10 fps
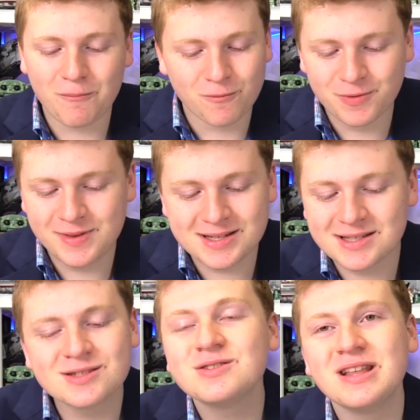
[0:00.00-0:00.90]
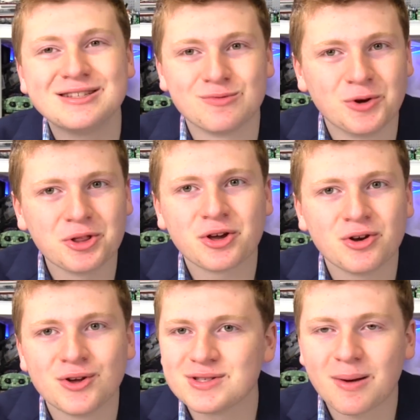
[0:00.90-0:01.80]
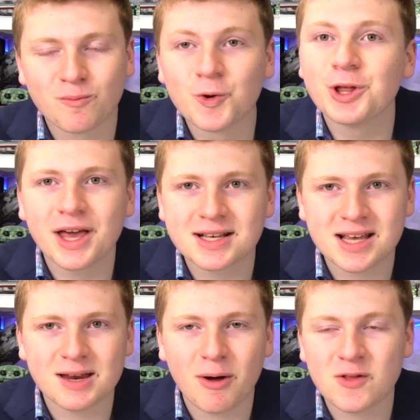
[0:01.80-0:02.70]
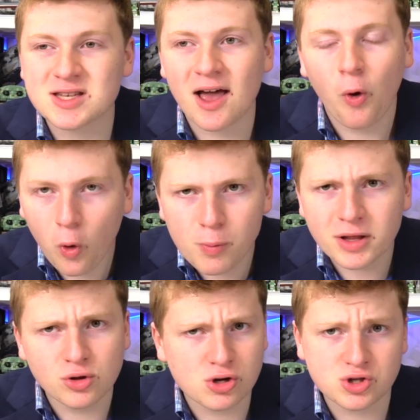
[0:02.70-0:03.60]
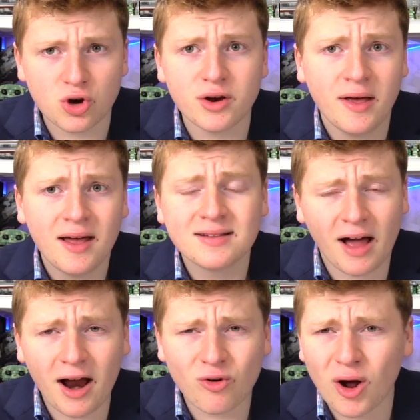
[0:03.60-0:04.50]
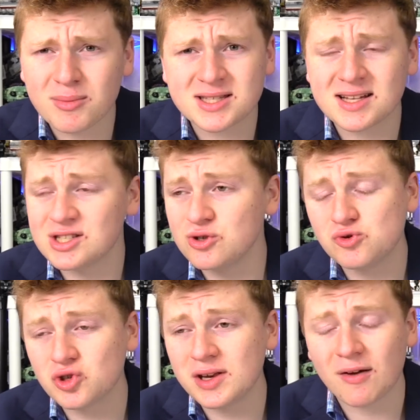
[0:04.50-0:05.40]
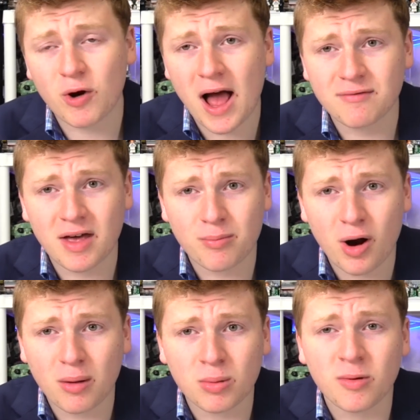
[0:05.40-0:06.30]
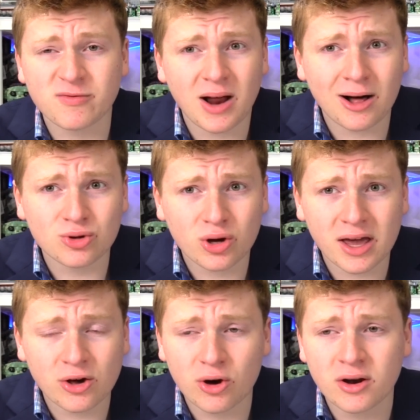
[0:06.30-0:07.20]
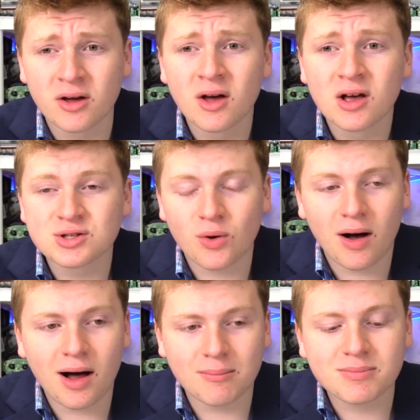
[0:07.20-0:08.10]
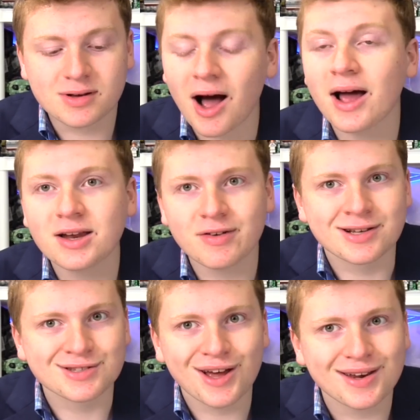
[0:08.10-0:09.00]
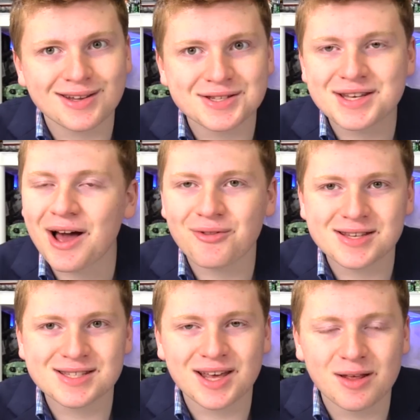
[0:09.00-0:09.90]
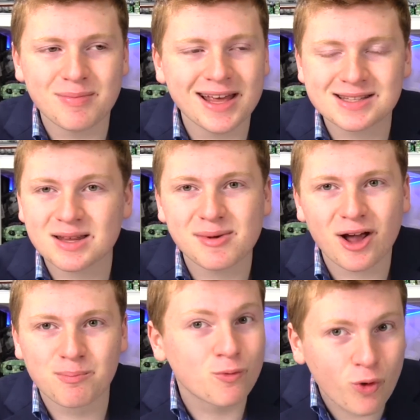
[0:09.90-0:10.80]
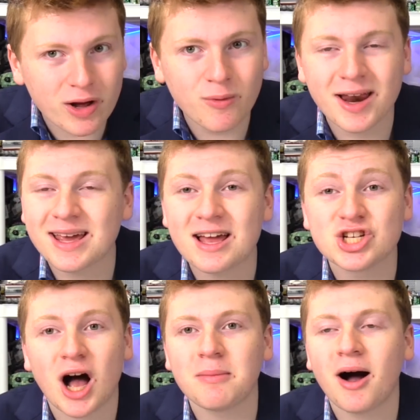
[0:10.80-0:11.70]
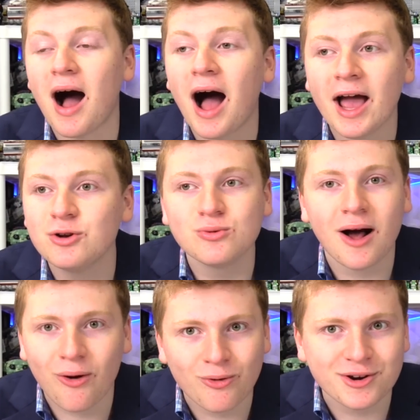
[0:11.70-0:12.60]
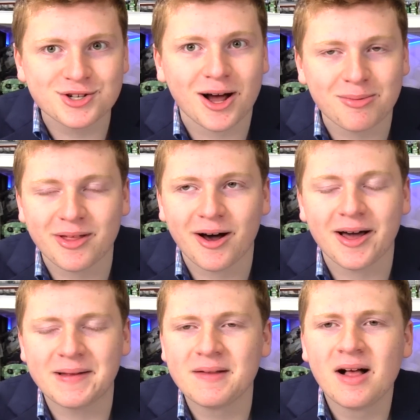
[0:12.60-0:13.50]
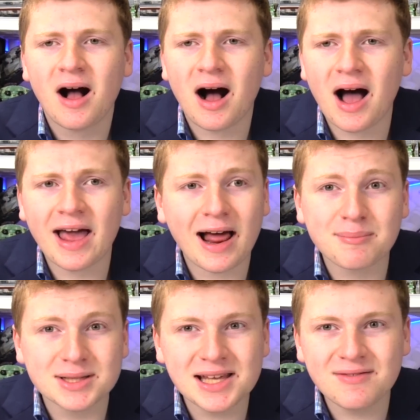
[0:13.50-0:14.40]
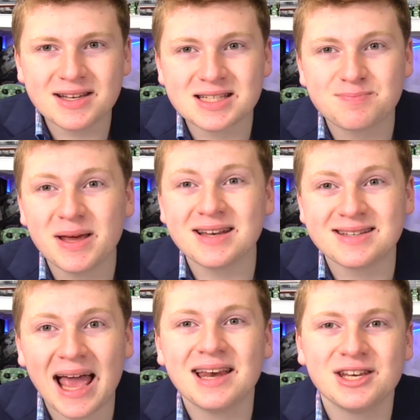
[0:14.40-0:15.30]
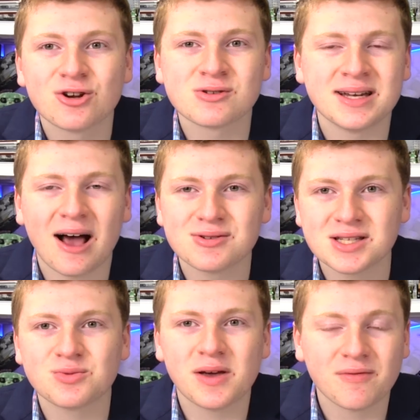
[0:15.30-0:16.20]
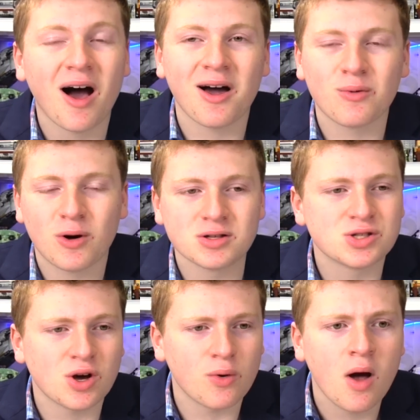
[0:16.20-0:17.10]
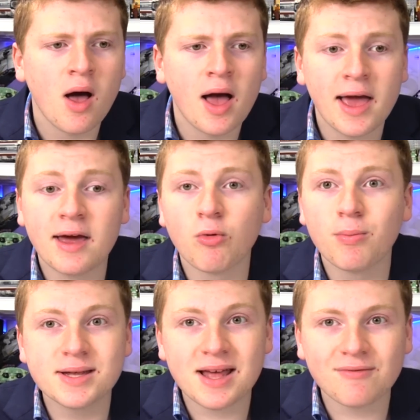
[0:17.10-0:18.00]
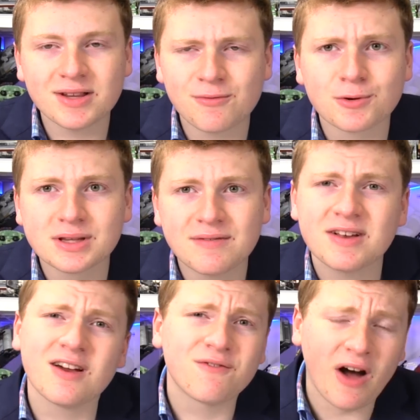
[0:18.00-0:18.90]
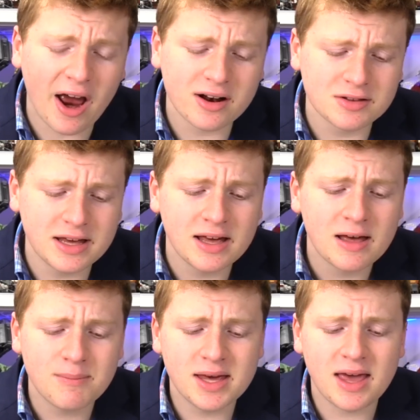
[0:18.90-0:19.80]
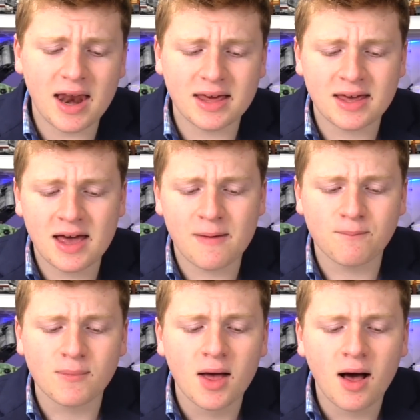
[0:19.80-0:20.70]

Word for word: Um, this is this is really good news. I'm really excited about this. I hope it looks good. Diorama sets usually never have that problem of not looking good. So I'm kind of excited to see how this is going to be. It's going to be a great way to get Jabba. I do not own a Jabba the Hutt. Uh, and I believe it has been ten years now since we have gotten one. So it will be definitely relieving to finally be getting him.